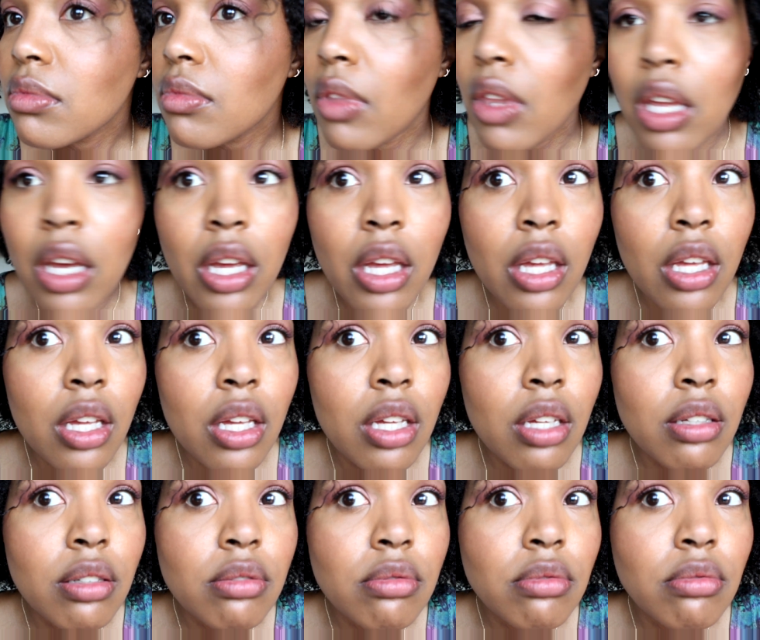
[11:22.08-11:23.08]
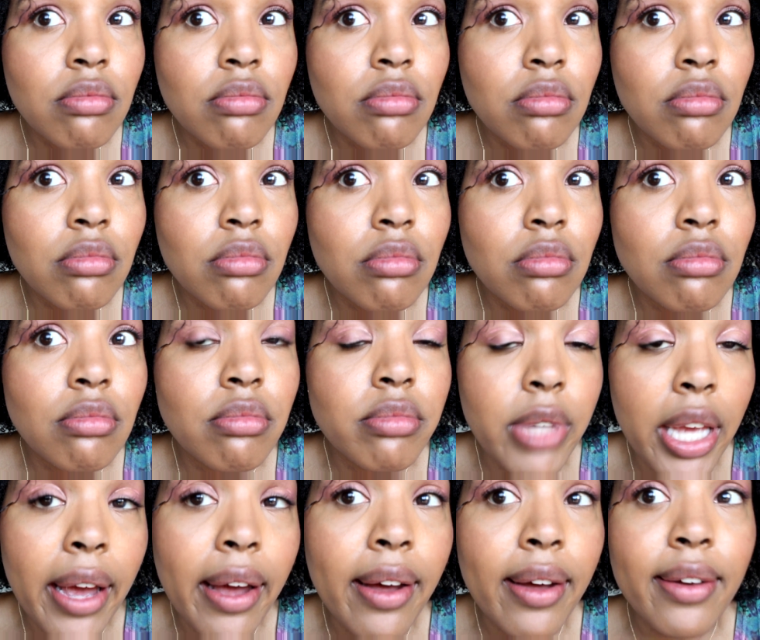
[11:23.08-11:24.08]
Like,
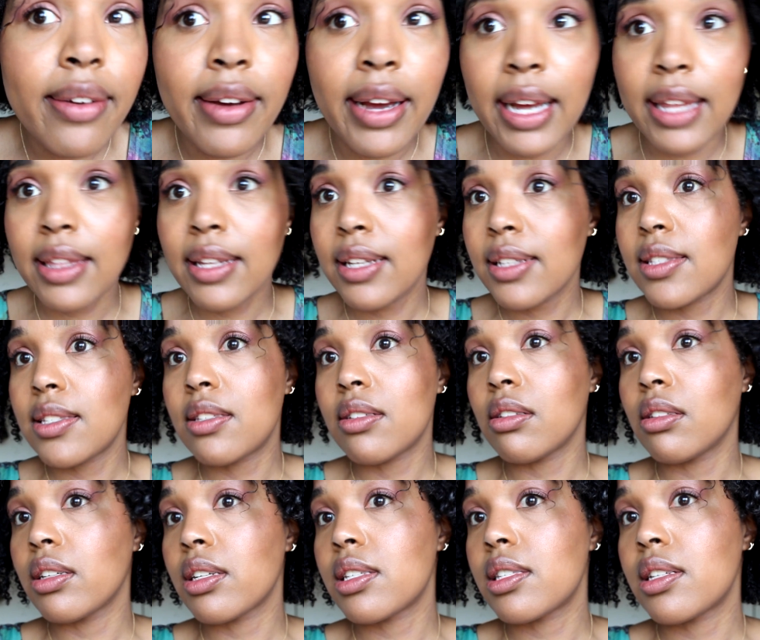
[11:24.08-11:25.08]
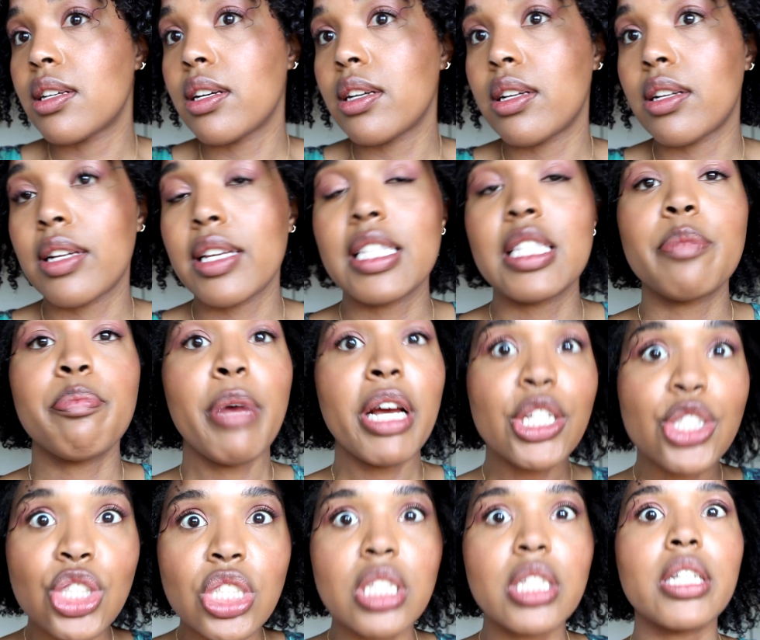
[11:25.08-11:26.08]
yeah, I think it still looks good,
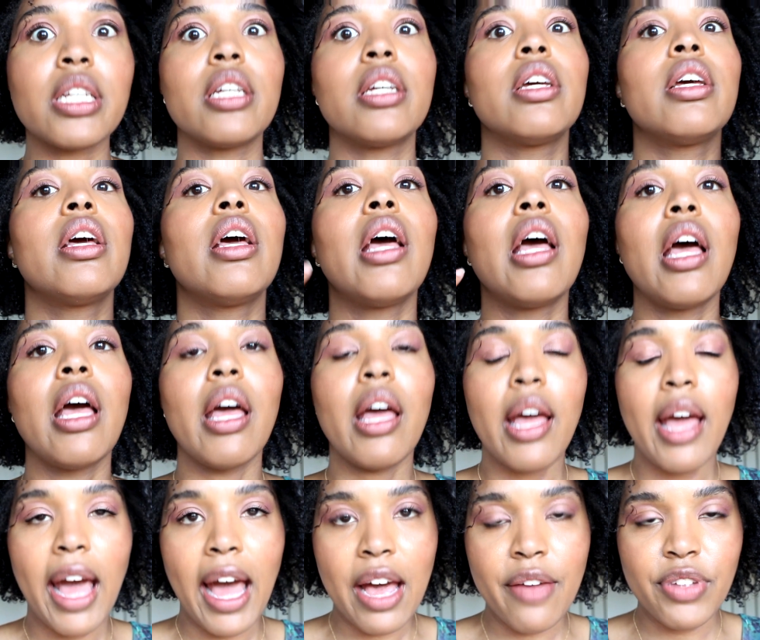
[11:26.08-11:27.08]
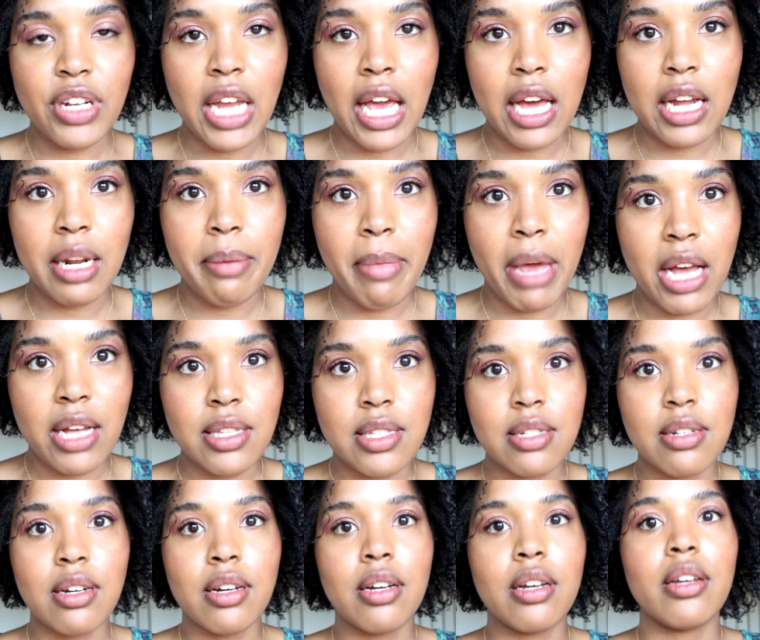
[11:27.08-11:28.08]
especially having had a
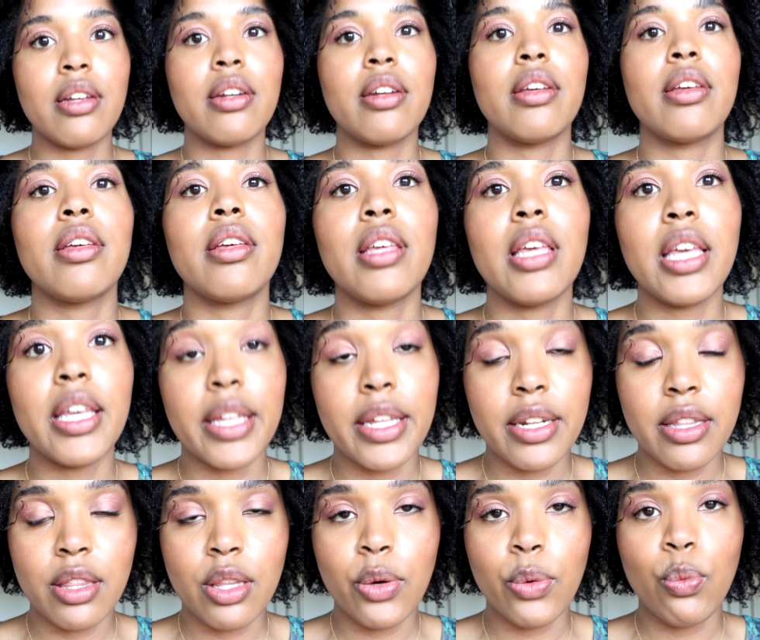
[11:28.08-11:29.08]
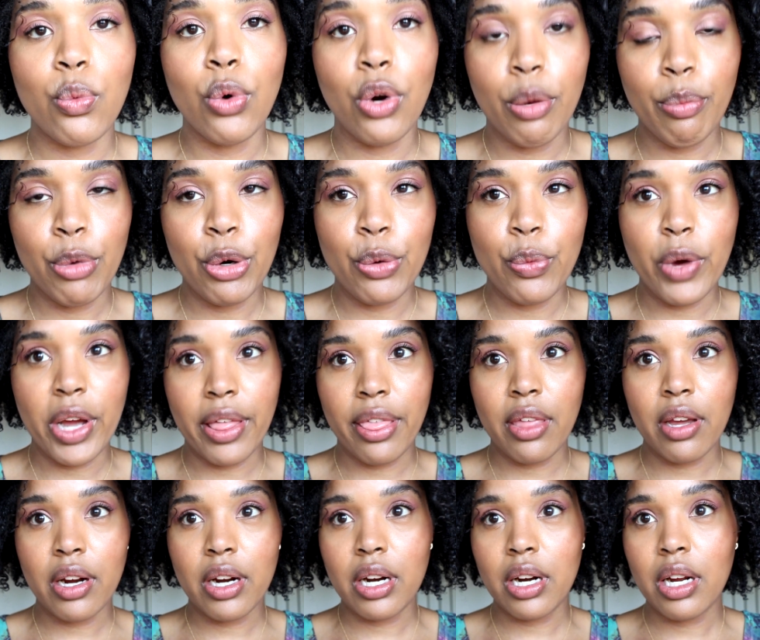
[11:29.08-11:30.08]
mask on in the warmer
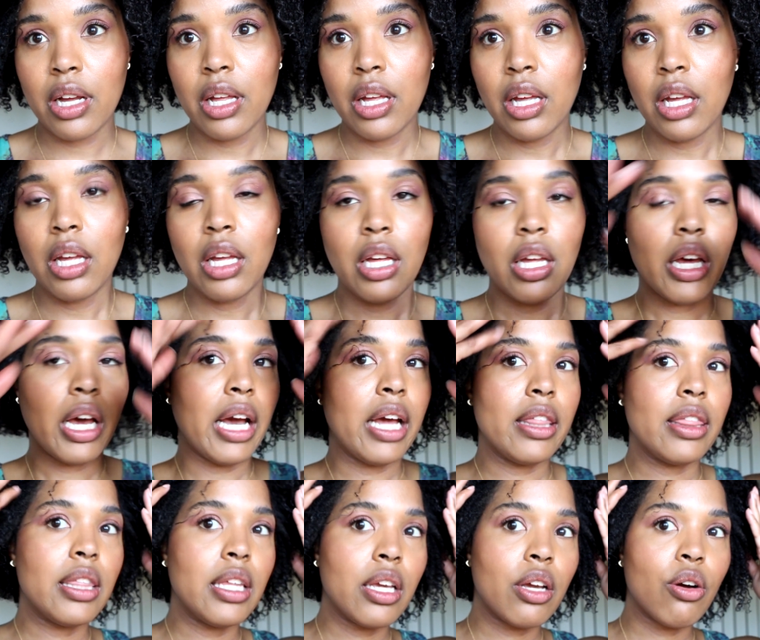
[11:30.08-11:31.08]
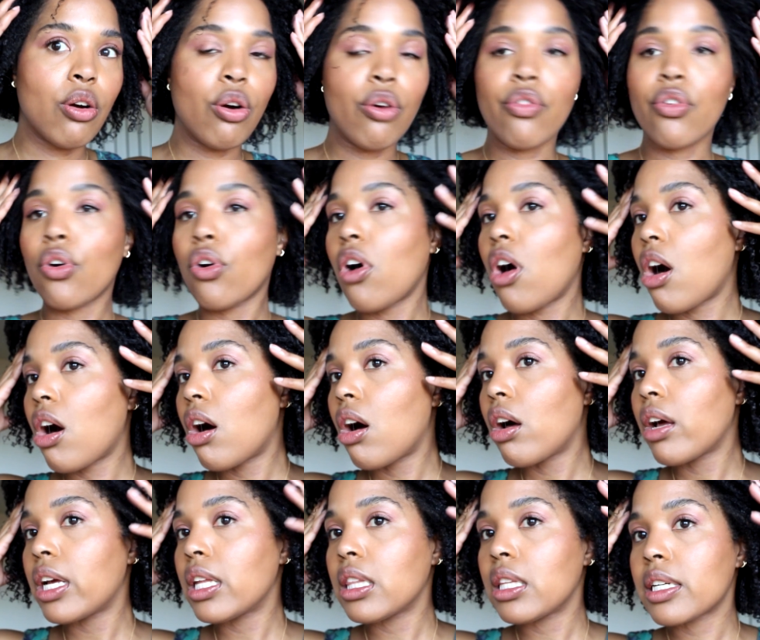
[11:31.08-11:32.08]
weather. I think
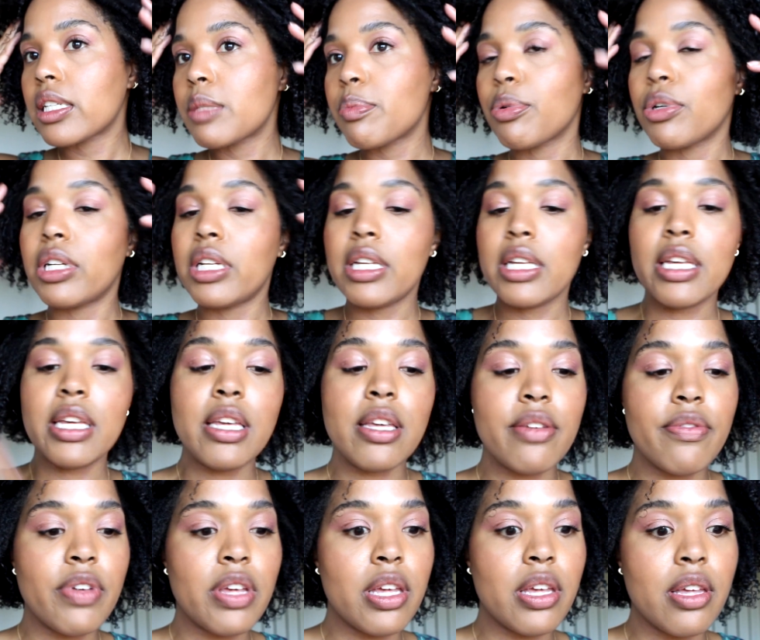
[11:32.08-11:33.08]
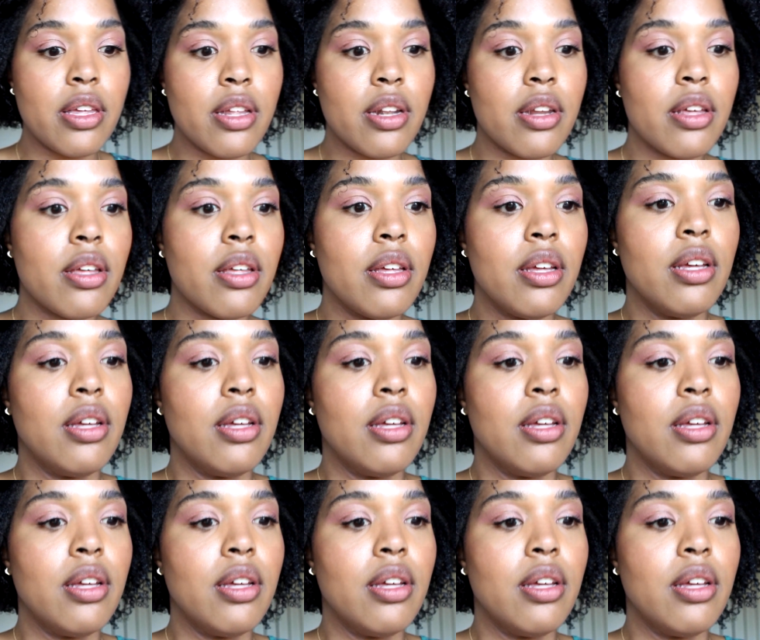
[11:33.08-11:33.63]
overall it looks pretty even.